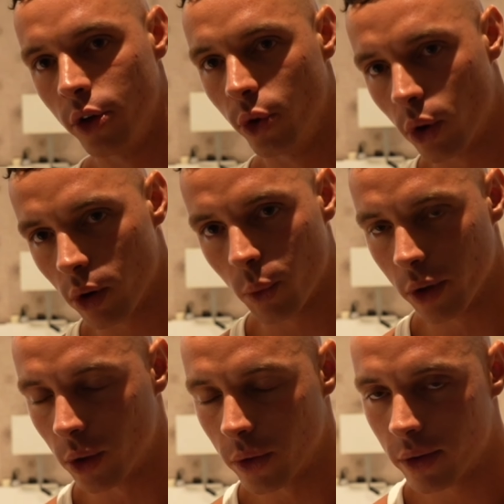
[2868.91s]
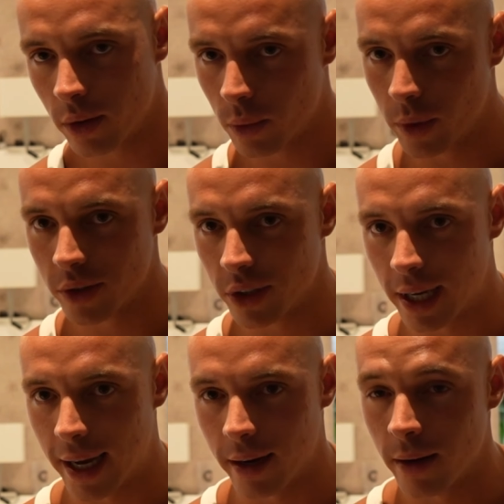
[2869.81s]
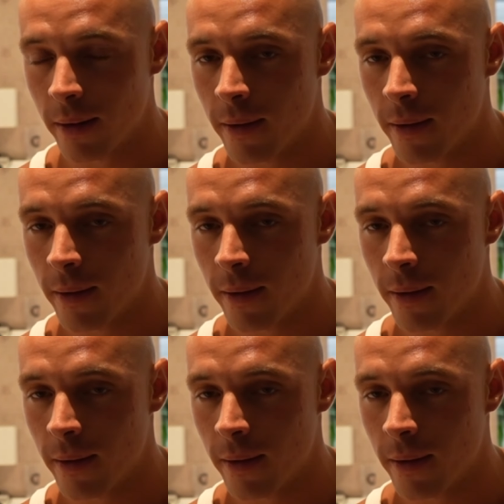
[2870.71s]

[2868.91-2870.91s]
your world once again,